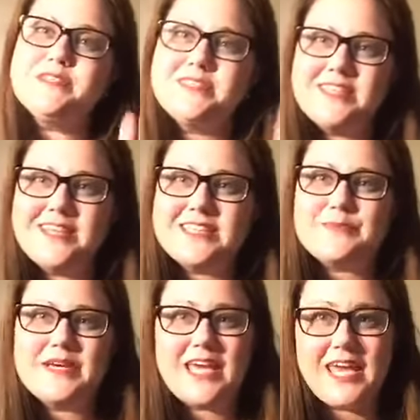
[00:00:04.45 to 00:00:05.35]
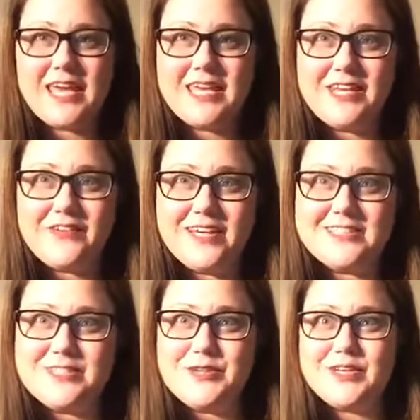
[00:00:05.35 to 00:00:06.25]
see this but can't hear it
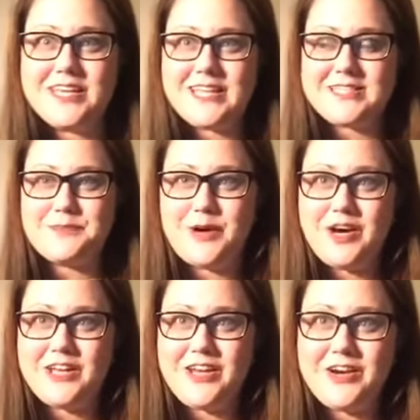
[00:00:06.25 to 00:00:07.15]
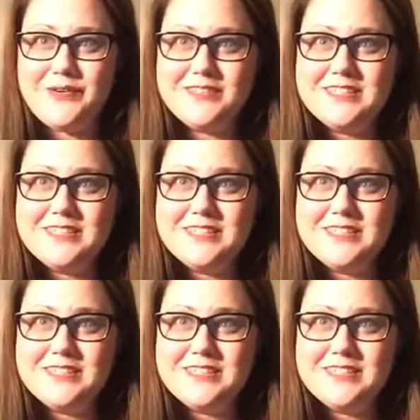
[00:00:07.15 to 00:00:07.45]
so you can get some audio.